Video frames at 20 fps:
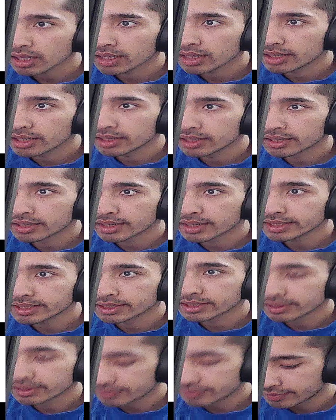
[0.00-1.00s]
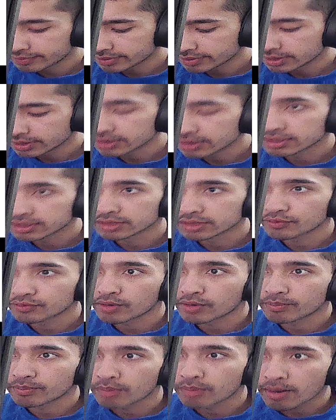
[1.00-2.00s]
right? If this is for
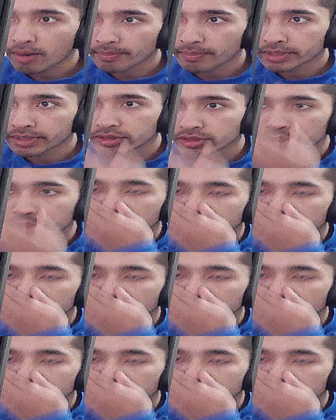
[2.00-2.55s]
pop method,